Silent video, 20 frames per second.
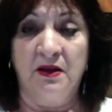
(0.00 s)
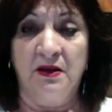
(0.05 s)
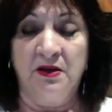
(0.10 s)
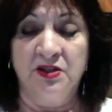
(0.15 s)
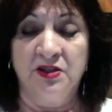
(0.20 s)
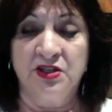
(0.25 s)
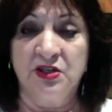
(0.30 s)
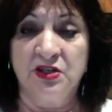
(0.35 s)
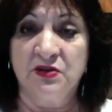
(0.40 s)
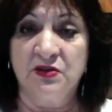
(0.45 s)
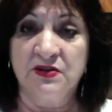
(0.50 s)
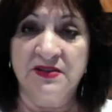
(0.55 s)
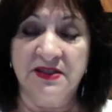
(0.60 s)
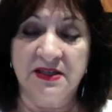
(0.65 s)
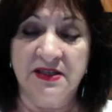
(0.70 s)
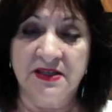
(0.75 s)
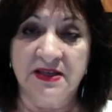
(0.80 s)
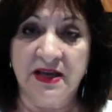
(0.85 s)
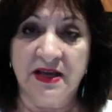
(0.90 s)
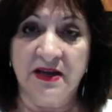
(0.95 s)
Cheryl
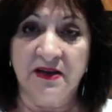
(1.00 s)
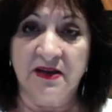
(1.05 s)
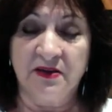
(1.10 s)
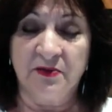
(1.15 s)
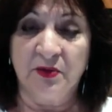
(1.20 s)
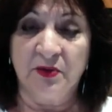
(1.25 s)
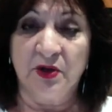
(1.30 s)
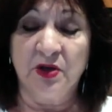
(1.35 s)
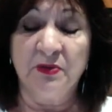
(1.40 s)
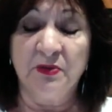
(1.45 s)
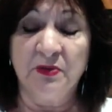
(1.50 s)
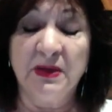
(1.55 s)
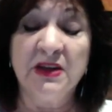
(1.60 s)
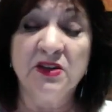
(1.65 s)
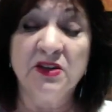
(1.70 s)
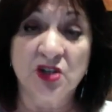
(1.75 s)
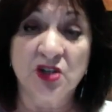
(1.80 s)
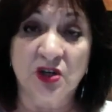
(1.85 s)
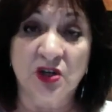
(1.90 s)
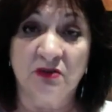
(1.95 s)
sitting down at the bottom, and
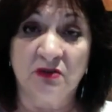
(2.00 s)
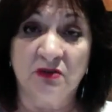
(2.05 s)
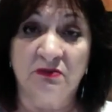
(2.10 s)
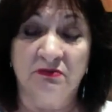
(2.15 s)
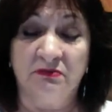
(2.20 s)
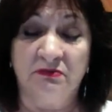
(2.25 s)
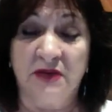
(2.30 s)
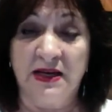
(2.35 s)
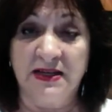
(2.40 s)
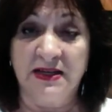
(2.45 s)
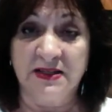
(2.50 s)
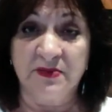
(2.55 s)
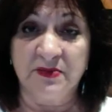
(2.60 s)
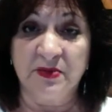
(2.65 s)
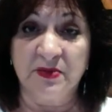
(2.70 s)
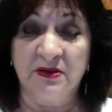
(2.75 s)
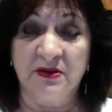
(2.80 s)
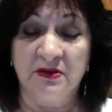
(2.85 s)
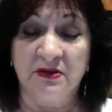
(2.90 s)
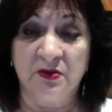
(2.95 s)
John, my
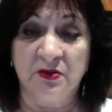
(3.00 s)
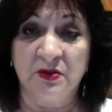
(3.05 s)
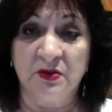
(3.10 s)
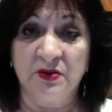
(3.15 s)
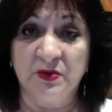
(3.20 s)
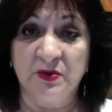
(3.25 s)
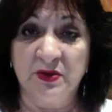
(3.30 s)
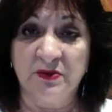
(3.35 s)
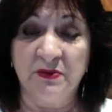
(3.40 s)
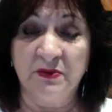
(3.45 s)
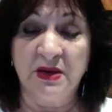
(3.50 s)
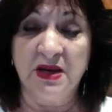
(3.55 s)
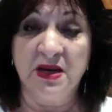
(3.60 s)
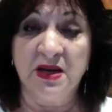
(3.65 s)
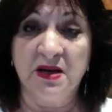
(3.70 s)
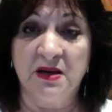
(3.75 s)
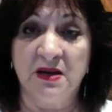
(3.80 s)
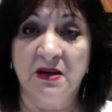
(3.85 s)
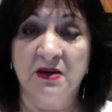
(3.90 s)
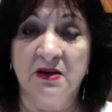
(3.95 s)
husband, who was with
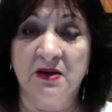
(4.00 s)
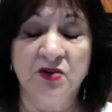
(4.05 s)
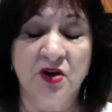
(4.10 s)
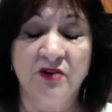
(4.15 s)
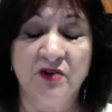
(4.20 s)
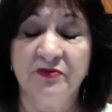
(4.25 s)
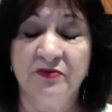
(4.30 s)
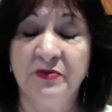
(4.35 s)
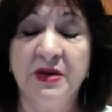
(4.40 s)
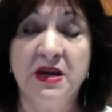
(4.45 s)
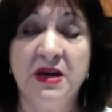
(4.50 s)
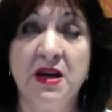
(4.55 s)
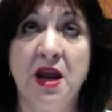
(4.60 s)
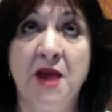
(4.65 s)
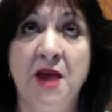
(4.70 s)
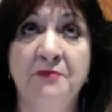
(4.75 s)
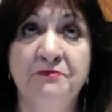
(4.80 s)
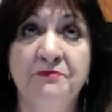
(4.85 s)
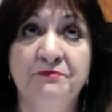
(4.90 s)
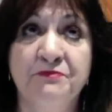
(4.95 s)
me, drove me
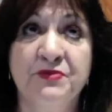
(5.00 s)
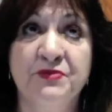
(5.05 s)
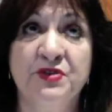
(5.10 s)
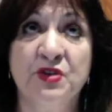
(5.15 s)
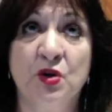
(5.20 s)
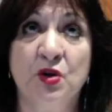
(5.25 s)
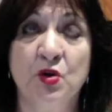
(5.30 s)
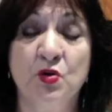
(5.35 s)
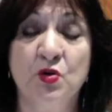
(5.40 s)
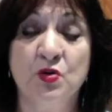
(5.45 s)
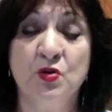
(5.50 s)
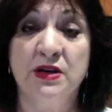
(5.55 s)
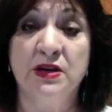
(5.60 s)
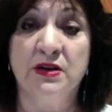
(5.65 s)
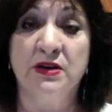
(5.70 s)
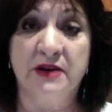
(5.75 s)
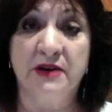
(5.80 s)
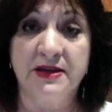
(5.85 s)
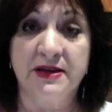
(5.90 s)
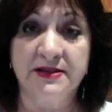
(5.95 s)
absolutely
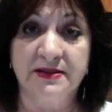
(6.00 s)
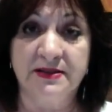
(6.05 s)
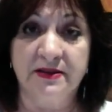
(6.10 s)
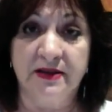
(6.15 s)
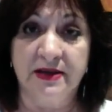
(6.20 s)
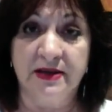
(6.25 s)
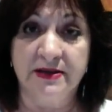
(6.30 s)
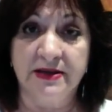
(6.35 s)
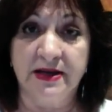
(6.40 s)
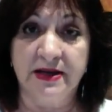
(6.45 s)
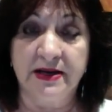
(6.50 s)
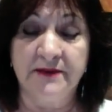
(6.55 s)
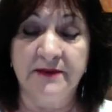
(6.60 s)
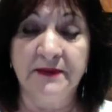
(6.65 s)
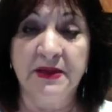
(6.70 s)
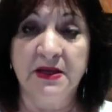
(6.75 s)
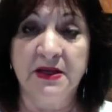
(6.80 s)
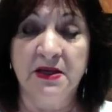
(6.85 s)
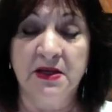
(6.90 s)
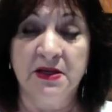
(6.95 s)
crazy that day.
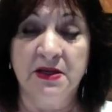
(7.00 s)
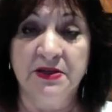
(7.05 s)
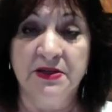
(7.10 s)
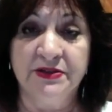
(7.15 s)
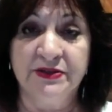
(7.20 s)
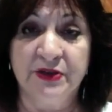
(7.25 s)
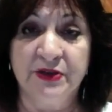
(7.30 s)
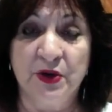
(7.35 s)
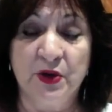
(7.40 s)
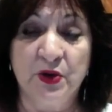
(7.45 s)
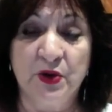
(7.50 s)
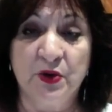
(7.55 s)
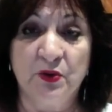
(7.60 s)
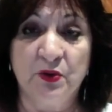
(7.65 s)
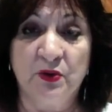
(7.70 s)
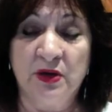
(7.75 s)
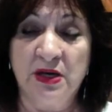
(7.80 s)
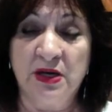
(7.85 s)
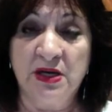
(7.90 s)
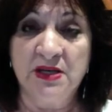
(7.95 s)
So
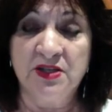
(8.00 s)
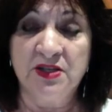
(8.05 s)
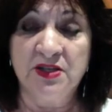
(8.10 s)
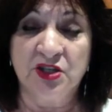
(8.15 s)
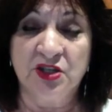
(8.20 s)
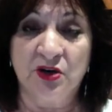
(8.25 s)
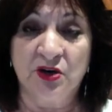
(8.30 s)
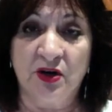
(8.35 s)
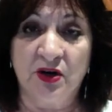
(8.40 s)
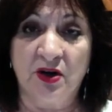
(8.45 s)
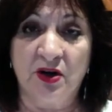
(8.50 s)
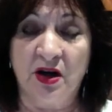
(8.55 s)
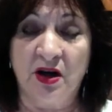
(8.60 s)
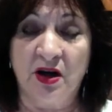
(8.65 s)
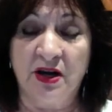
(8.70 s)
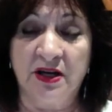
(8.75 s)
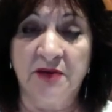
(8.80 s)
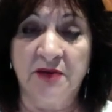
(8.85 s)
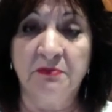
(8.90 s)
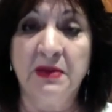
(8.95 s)
here's Cheryl and I
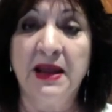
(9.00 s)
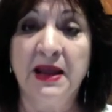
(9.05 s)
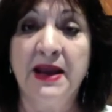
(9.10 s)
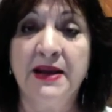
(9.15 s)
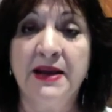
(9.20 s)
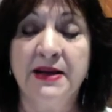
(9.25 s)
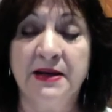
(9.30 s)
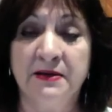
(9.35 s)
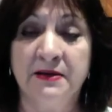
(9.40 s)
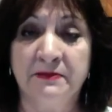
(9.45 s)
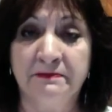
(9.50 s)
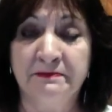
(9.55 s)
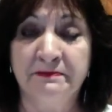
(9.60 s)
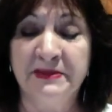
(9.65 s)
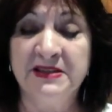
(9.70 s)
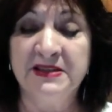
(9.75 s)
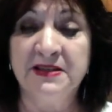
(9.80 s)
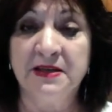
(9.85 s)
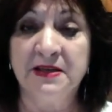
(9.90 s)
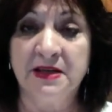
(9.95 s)
complaining
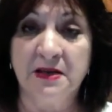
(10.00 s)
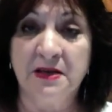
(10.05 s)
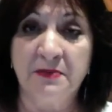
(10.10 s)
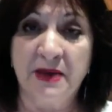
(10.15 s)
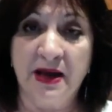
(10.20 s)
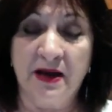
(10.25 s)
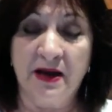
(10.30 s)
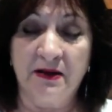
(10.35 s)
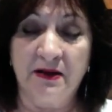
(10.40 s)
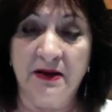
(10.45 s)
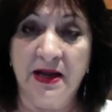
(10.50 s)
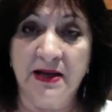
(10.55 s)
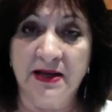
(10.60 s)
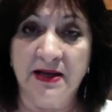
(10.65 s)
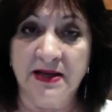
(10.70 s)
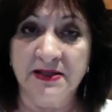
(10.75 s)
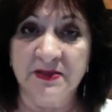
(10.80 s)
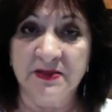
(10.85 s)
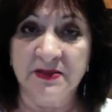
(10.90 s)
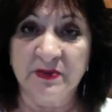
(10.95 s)
bitterly about our
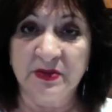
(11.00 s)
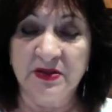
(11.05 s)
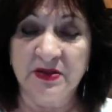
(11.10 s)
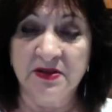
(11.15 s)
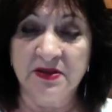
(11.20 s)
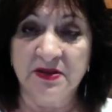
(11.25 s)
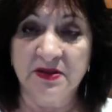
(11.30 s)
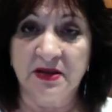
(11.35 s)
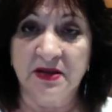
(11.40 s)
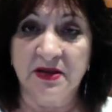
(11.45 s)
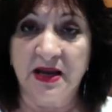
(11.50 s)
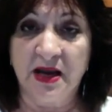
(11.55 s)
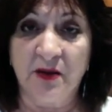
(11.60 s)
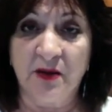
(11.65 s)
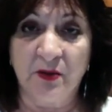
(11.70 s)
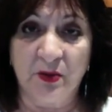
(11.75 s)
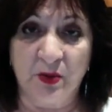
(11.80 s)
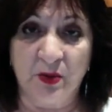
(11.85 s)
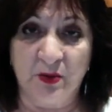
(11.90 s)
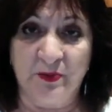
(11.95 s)
husbands and how
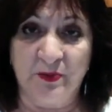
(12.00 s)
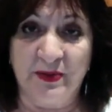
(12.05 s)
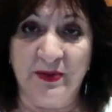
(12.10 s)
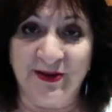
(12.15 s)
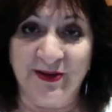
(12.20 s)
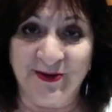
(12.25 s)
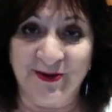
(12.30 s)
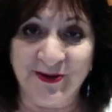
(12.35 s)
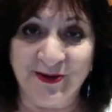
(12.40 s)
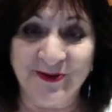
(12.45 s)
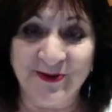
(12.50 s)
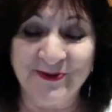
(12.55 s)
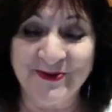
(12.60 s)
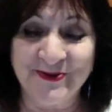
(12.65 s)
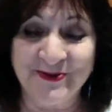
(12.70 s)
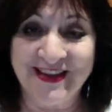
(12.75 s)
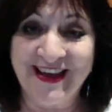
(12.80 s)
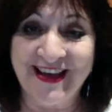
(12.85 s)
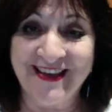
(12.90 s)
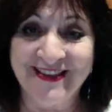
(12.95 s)
we were better off
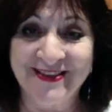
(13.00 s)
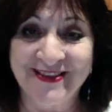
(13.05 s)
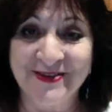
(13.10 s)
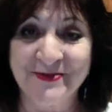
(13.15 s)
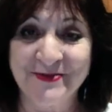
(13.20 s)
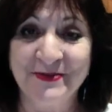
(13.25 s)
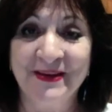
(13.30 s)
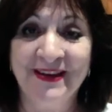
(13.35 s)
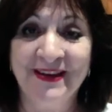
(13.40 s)
without them,